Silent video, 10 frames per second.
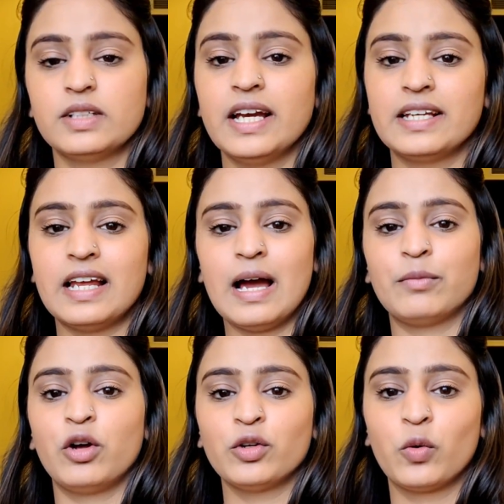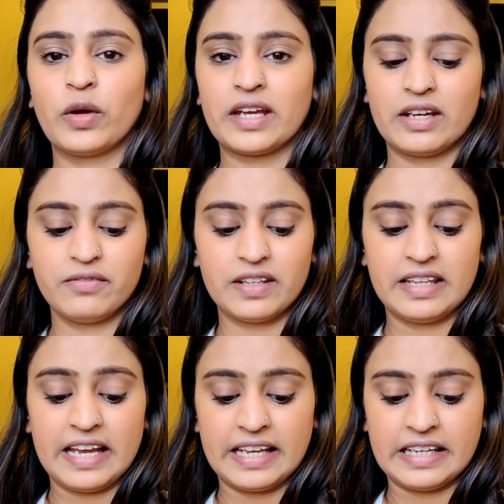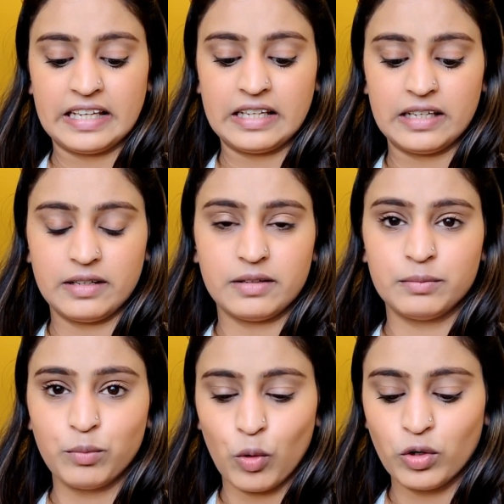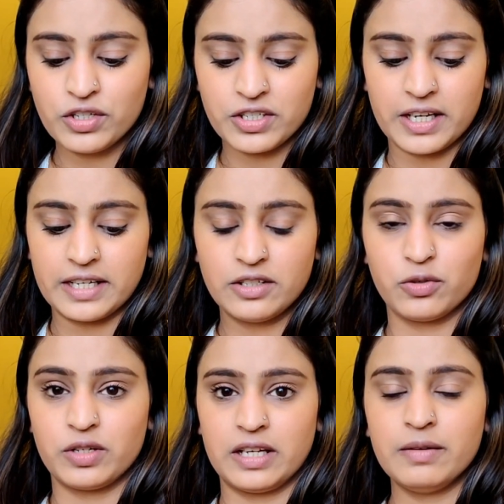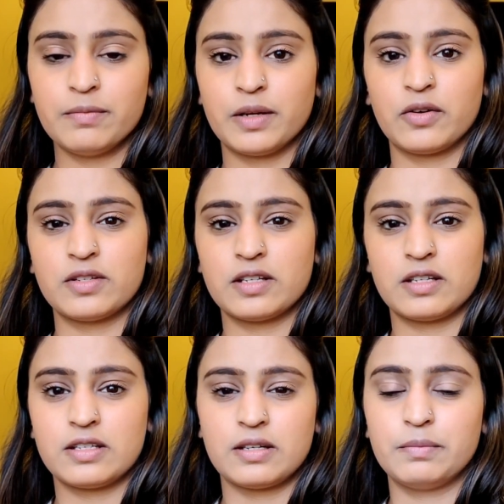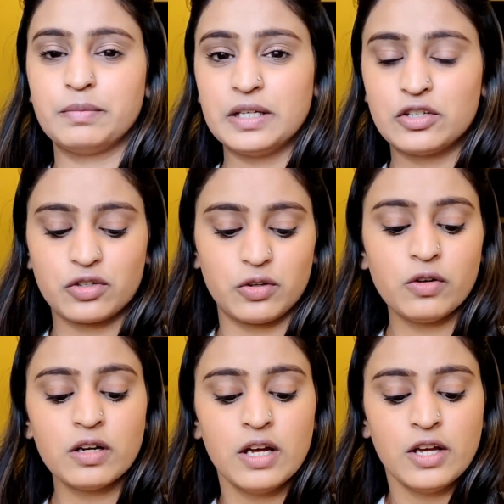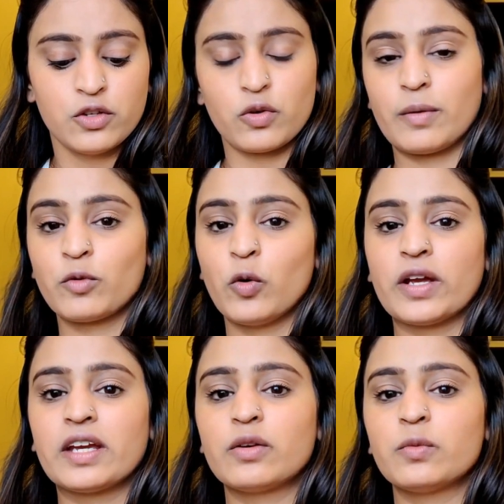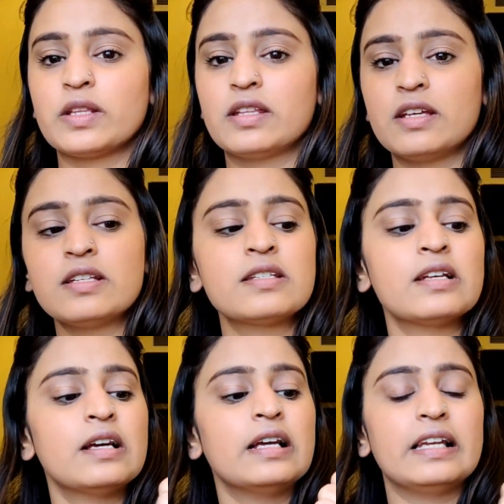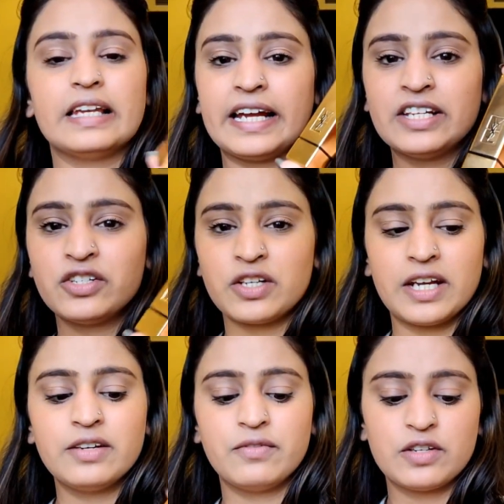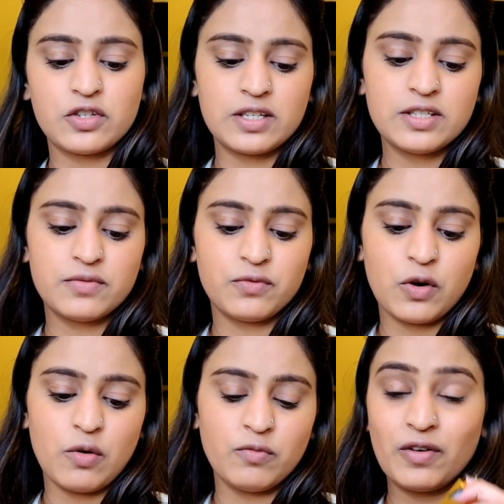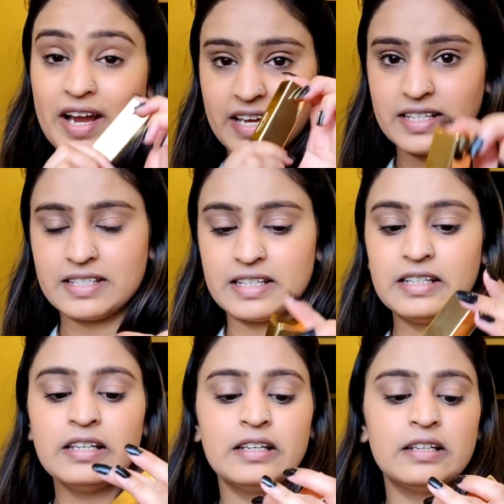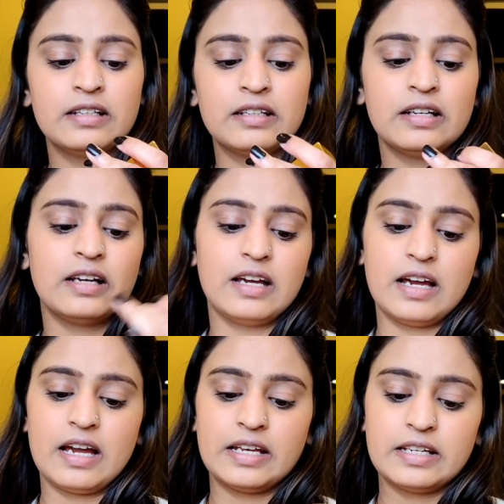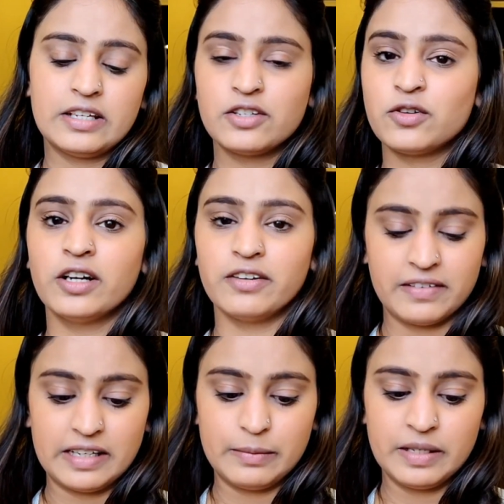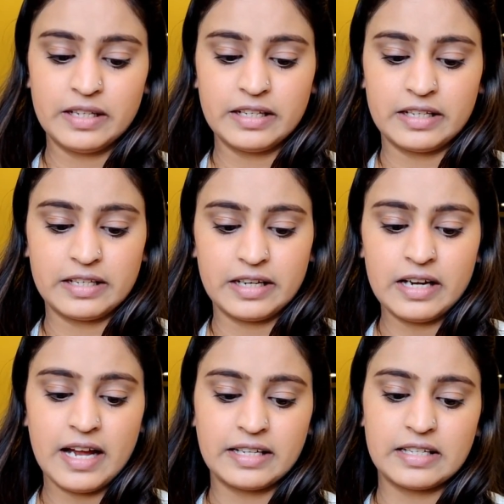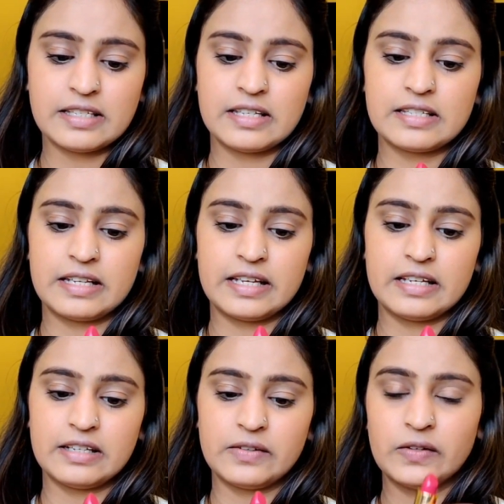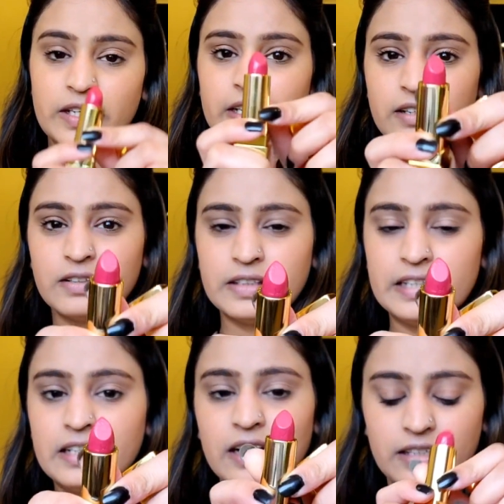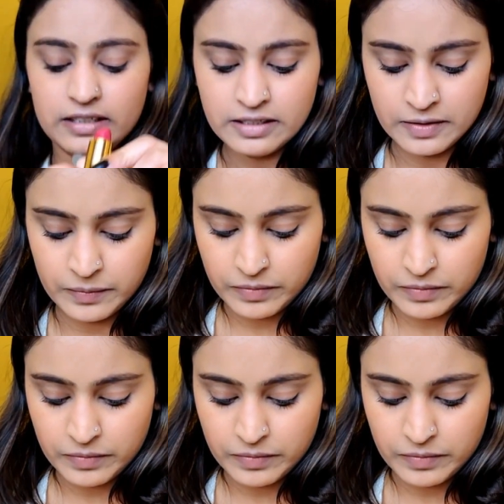And I'm not going in with any bold shade today because it is a beach look. So I'm going in with this light shade which is from YSL, and it is not available in India, and this is like a really earthy color.